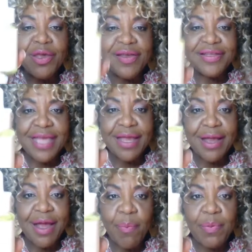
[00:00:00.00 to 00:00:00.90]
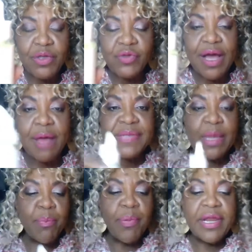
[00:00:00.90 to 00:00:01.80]
could take a couple of drops
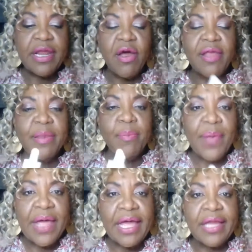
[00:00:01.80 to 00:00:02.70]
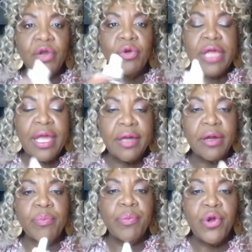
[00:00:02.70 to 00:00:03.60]
and put it on the bite or cut
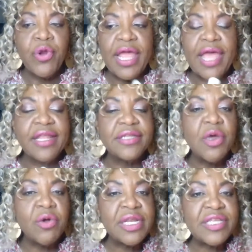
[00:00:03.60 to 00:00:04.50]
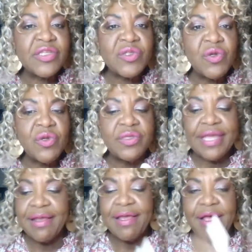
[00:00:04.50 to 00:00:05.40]
or burn, and it totally soothes
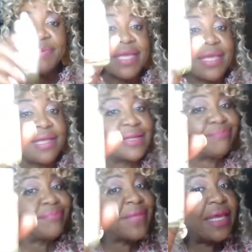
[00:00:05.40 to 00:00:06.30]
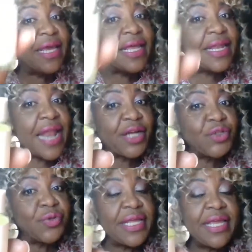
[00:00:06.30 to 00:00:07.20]
and helps heal it.
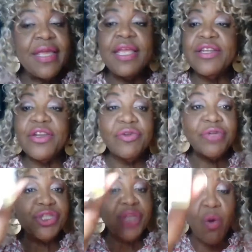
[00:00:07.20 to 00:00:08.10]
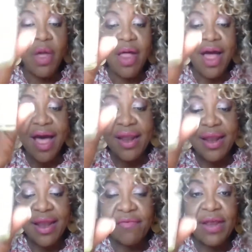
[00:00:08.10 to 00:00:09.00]
Naturally nourishing oil. I
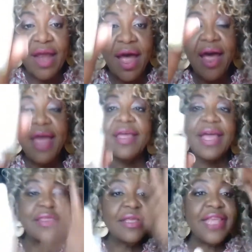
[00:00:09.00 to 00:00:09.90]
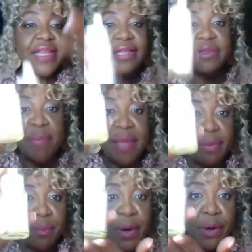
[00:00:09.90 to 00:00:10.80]
love it. I, I think they need to make the
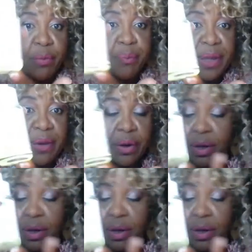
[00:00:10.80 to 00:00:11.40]
bottle bigger,